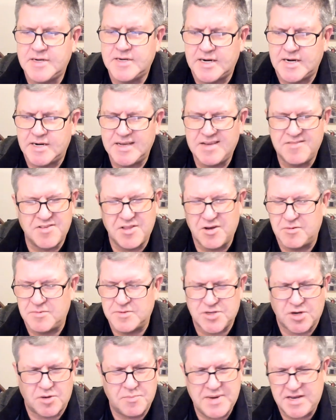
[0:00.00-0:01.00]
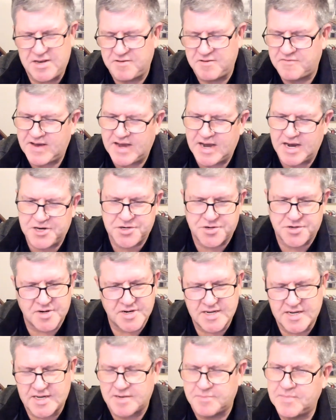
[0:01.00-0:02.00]
Uh, even though it was all
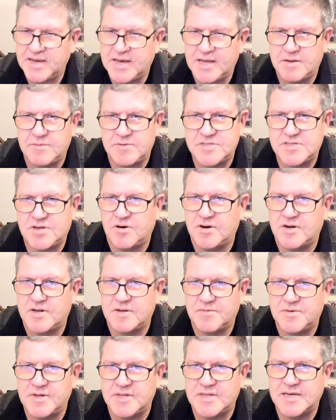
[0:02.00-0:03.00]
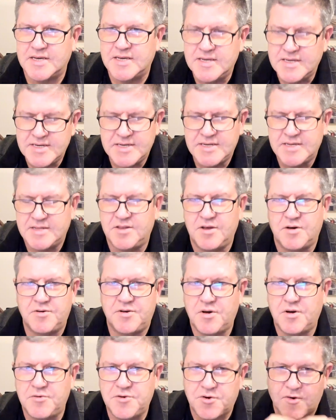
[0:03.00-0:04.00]
manufacturing, and man, it was hard to really no
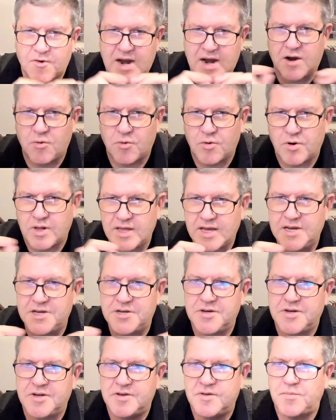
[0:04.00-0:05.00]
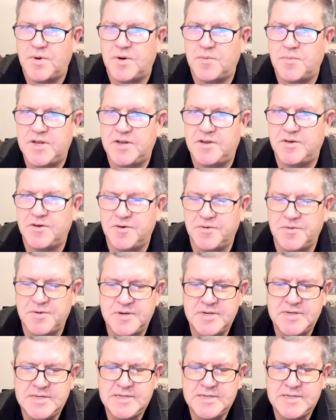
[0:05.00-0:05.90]
no direct correlation to what we do.